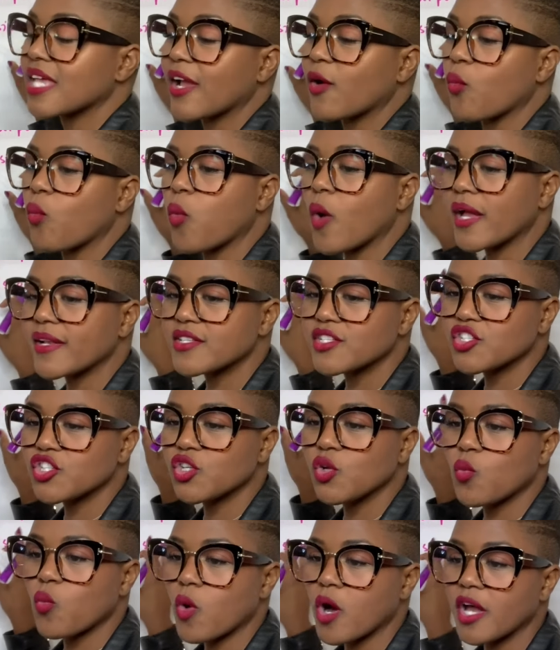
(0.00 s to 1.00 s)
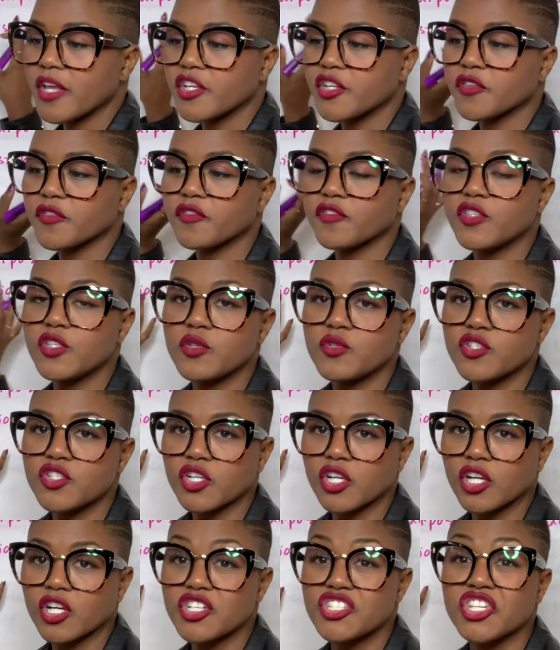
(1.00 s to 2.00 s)
like, what do you want your
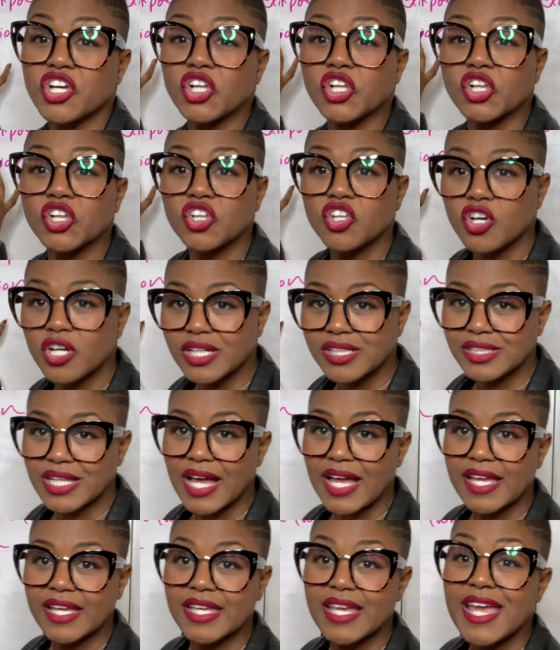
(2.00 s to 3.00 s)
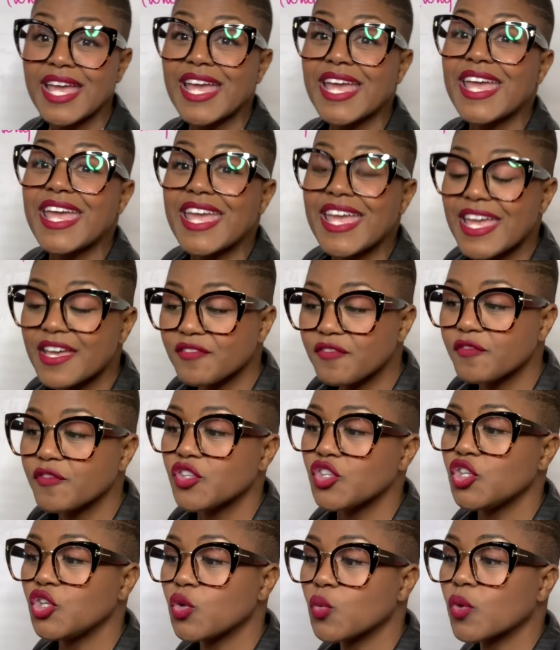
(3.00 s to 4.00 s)
future to look like if
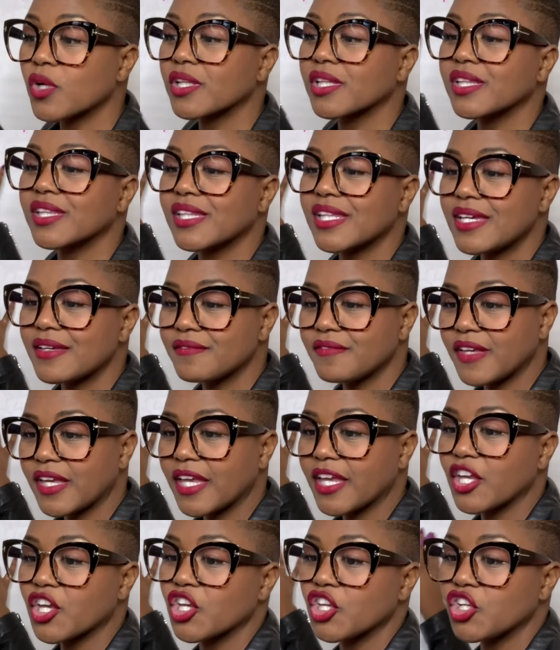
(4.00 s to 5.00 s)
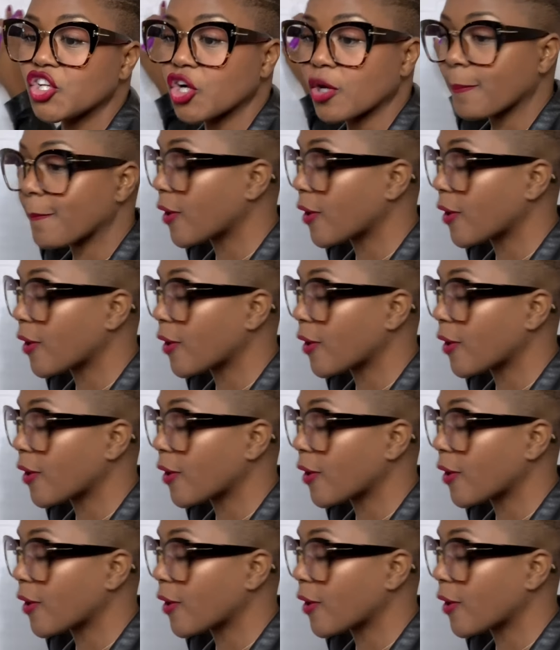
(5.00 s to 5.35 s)
you were living your